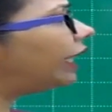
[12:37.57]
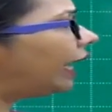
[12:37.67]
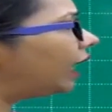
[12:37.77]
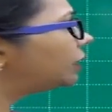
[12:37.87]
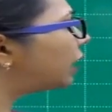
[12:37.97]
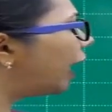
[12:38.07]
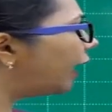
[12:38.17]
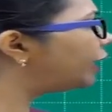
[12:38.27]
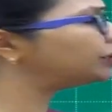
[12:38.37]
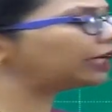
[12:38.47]
nails,
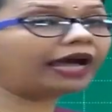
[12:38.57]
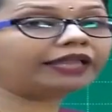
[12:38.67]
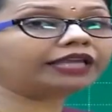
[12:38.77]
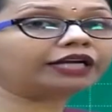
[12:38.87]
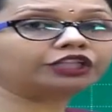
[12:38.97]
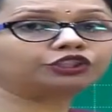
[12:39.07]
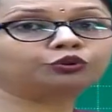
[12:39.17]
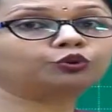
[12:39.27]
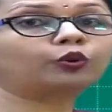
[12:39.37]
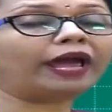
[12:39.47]
eyes, and that is
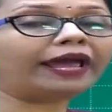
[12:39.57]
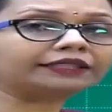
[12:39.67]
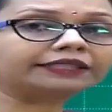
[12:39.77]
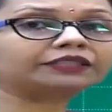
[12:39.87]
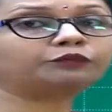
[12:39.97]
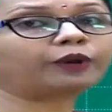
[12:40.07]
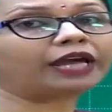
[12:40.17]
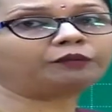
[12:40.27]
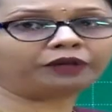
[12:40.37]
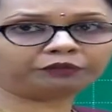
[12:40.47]
due to excess
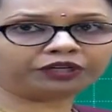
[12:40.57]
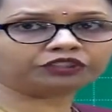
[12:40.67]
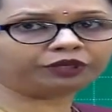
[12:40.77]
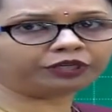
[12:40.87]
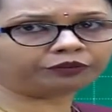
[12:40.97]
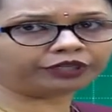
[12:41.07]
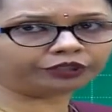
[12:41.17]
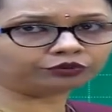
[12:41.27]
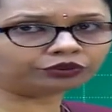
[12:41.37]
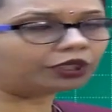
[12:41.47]
bile pigments being
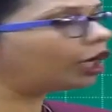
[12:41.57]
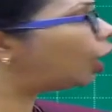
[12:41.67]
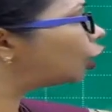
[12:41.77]
produced.